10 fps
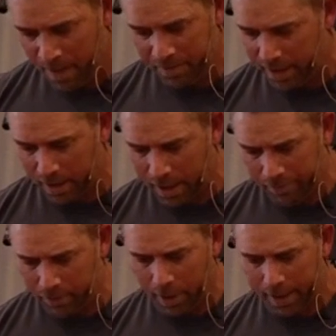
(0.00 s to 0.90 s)
that he
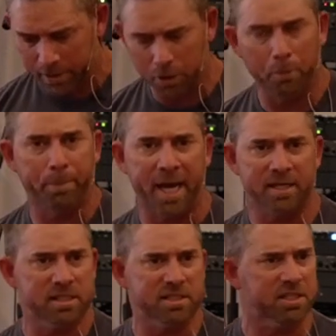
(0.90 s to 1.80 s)
never, like, you know,
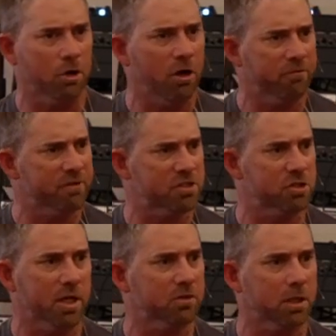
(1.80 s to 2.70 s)
passes it off as
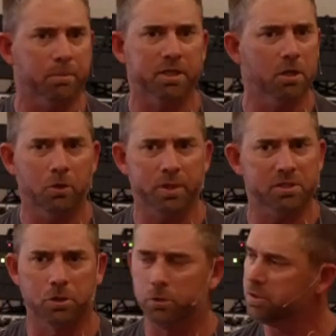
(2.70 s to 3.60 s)
nothing, but no, he
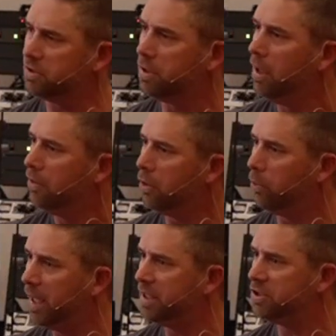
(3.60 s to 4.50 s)
told us the
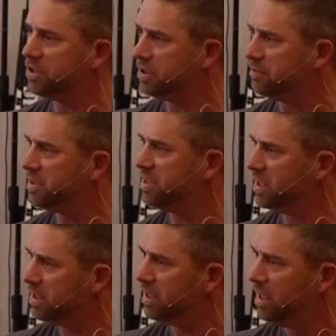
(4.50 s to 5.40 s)
wages of sin